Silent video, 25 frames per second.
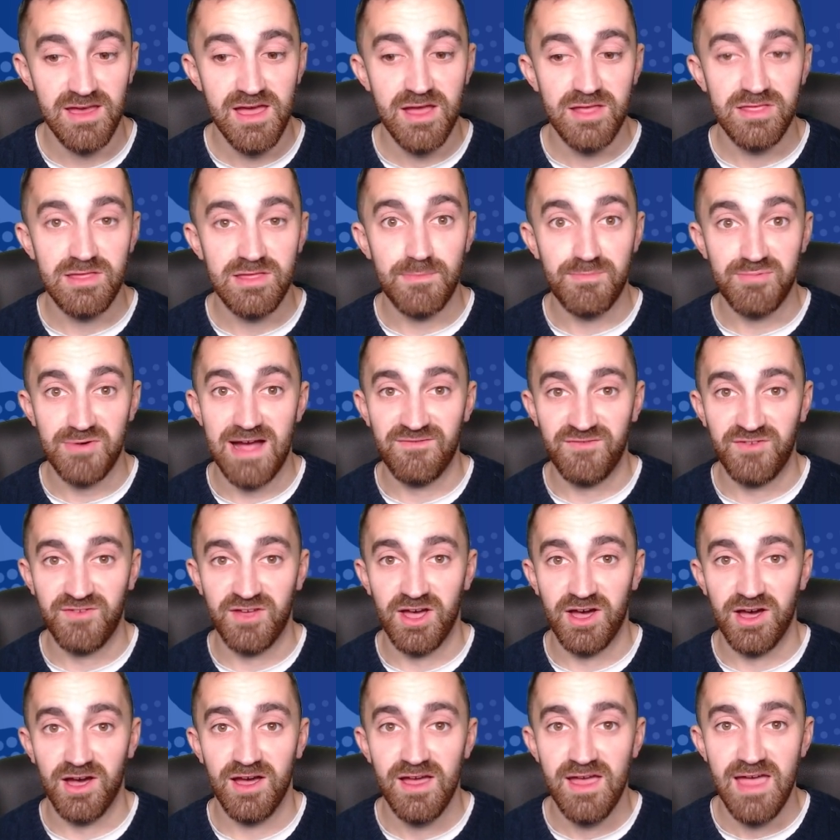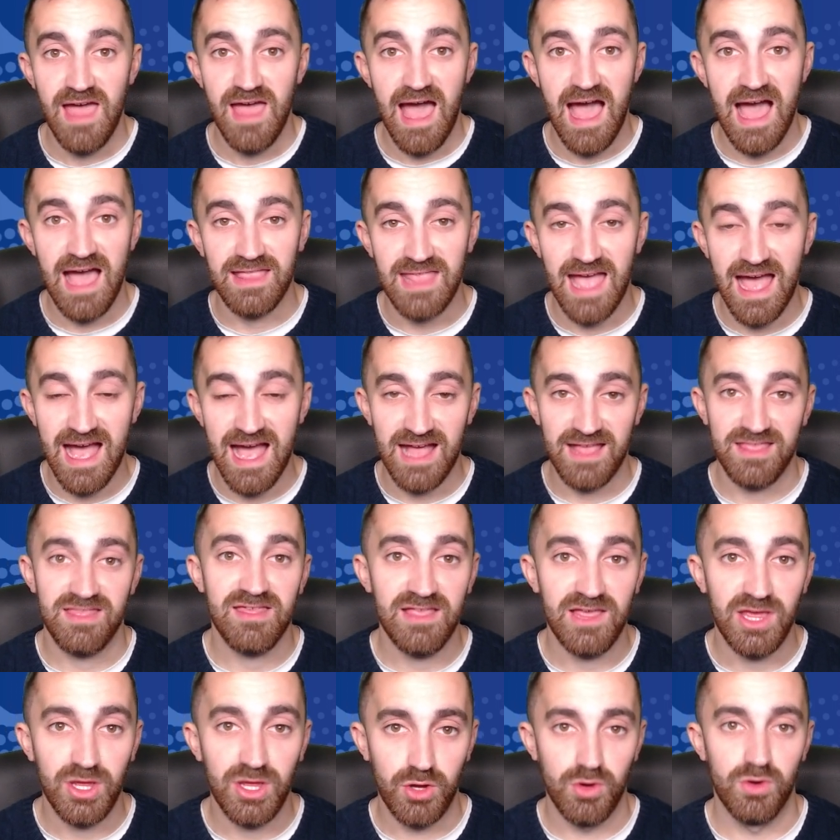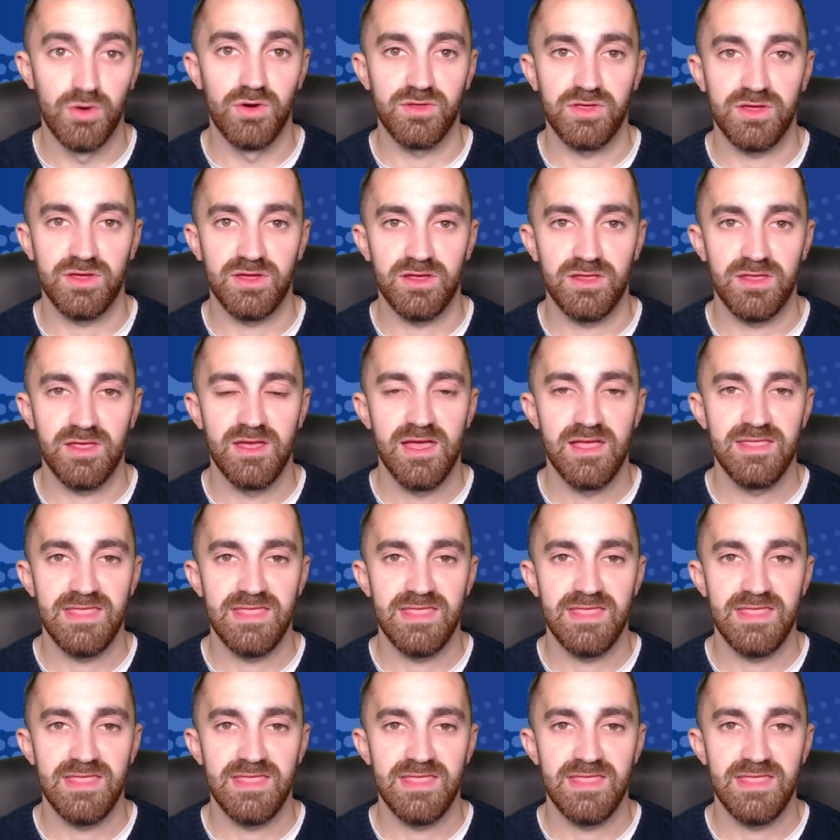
Dubravka, and Anthony Gordon.